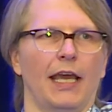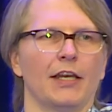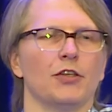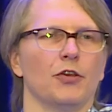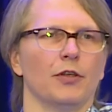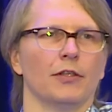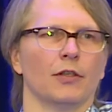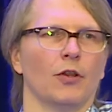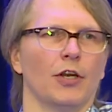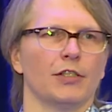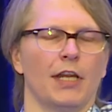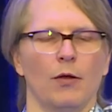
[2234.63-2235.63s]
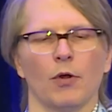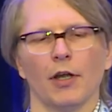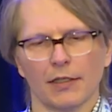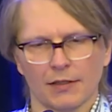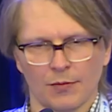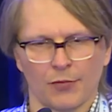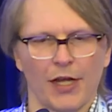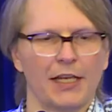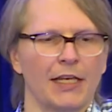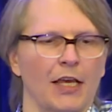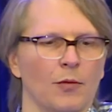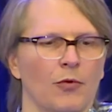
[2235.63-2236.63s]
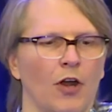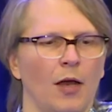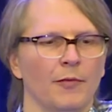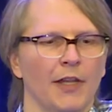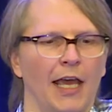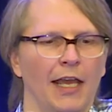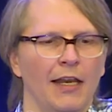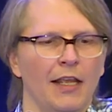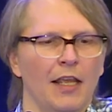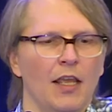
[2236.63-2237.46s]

how do you do it in a large network? It's breaking down the problem in that.